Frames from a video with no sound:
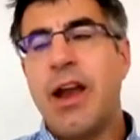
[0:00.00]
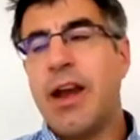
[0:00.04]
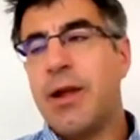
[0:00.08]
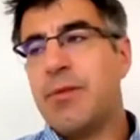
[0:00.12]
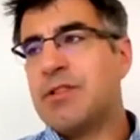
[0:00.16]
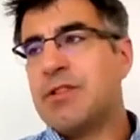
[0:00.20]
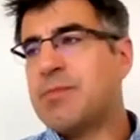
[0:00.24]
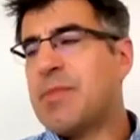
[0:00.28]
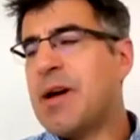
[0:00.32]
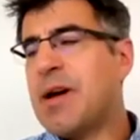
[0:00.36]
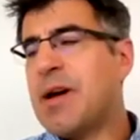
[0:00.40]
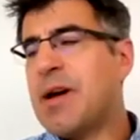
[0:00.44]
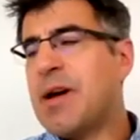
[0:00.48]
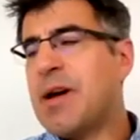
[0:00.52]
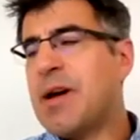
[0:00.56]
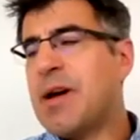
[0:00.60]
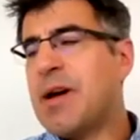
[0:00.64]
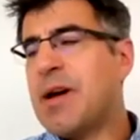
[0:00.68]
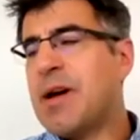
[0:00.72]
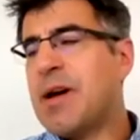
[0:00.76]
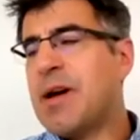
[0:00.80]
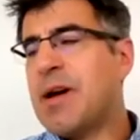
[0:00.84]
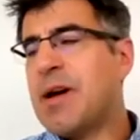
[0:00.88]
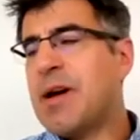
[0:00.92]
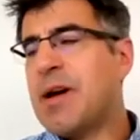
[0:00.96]
And it
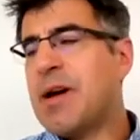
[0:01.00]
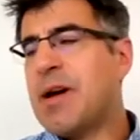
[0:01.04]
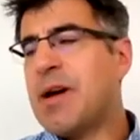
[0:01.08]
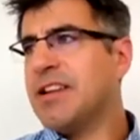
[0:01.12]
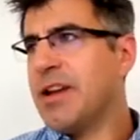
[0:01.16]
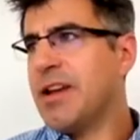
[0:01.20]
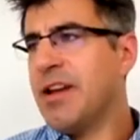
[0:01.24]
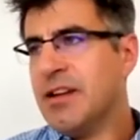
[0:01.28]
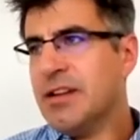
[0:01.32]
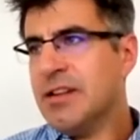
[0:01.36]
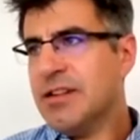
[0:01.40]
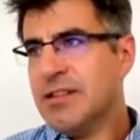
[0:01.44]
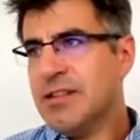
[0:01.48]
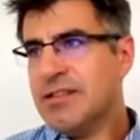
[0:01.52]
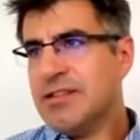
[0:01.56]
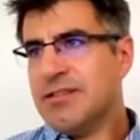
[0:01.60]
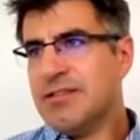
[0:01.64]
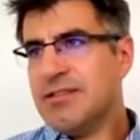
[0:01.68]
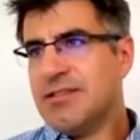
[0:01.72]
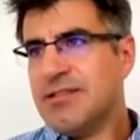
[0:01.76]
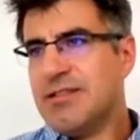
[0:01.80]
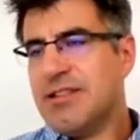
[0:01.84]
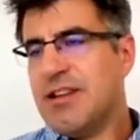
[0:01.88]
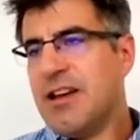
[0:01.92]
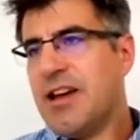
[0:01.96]
was basically
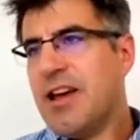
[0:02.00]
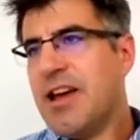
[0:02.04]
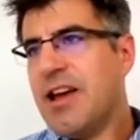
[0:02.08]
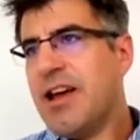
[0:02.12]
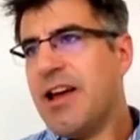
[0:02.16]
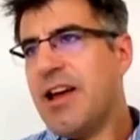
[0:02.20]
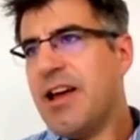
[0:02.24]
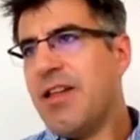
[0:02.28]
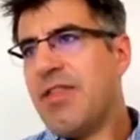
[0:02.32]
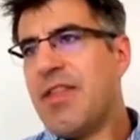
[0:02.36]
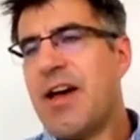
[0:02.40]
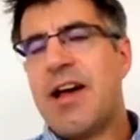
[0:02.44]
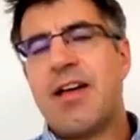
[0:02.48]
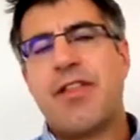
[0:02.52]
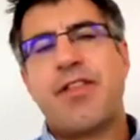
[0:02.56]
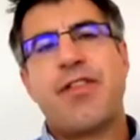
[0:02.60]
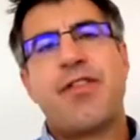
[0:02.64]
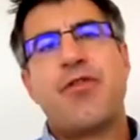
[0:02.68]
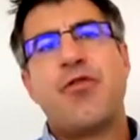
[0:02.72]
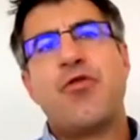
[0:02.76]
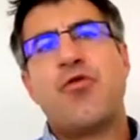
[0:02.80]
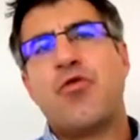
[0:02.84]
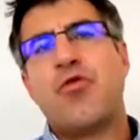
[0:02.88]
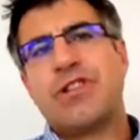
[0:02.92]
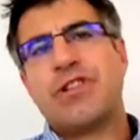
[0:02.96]
doing uh, that
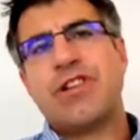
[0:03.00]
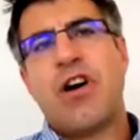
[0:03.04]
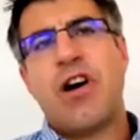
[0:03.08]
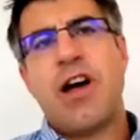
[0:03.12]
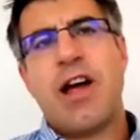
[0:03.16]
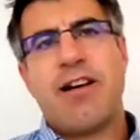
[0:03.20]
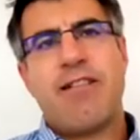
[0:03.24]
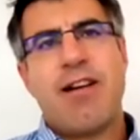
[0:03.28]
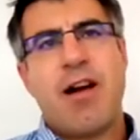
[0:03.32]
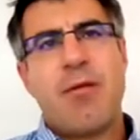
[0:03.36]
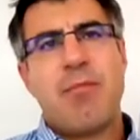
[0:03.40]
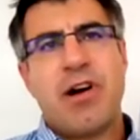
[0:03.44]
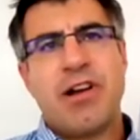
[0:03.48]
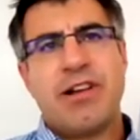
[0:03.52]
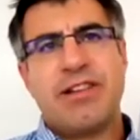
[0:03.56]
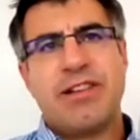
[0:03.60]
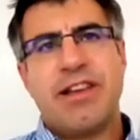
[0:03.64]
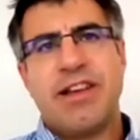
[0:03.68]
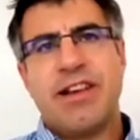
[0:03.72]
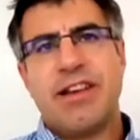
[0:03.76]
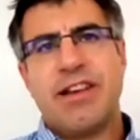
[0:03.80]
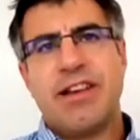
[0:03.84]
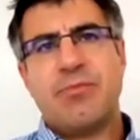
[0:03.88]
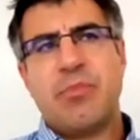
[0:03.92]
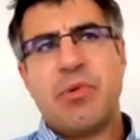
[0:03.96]
thought diagram I
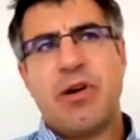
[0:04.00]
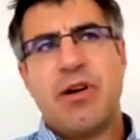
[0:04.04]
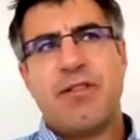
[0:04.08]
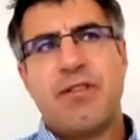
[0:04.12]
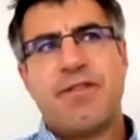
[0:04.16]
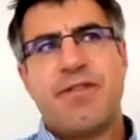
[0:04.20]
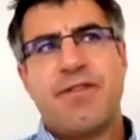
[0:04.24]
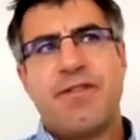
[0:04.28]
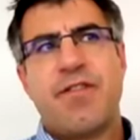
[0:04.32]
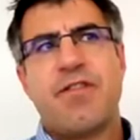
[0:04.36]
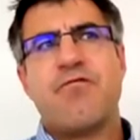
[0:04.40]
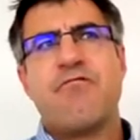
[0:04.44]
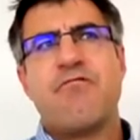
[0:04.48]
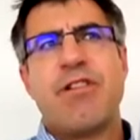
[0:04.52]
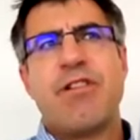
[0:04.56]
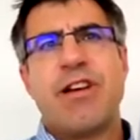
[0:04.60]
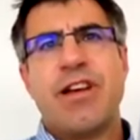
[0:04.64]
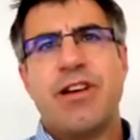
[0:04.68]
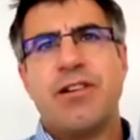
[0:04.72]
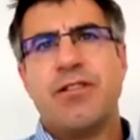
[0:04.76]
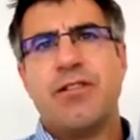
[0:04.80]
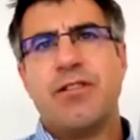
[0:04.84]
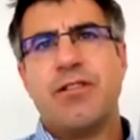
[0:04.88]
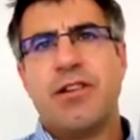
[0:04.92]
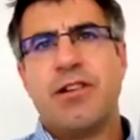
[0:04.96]
did, but for
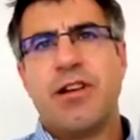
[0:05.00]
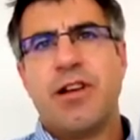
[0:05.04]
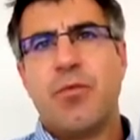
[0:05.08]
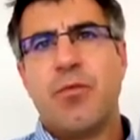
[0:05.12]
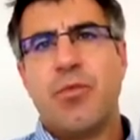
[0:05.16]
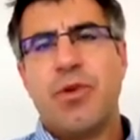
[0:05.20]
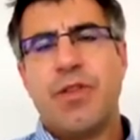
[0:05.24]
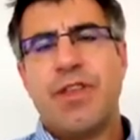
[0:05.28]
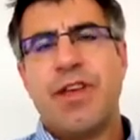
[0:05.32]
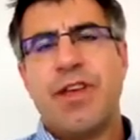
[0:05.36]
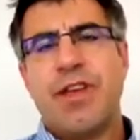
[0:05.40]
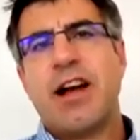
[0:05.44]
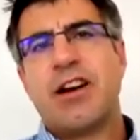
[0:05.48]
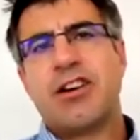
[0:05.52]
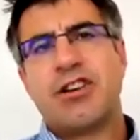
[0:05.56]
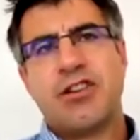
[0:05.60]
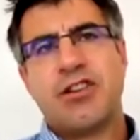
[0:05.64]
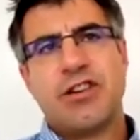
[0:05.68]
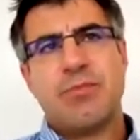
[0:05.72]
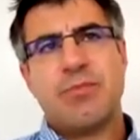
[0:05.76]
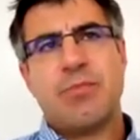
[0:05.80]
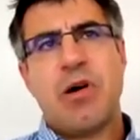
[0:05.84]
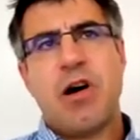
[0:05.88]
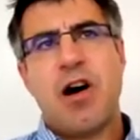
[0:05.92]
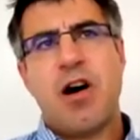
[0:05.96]
real and with the
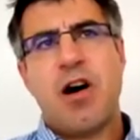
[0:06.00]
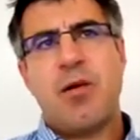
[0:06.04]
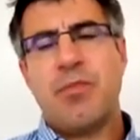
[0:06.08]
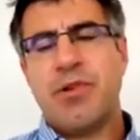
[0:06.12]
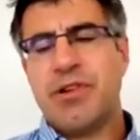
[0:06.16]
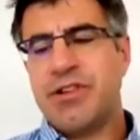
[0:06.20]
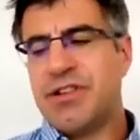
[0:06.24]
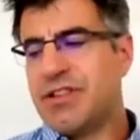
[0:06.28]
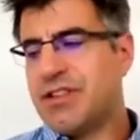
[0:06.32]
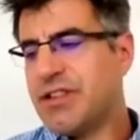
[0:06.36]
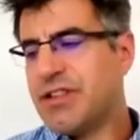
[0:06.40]
actual department.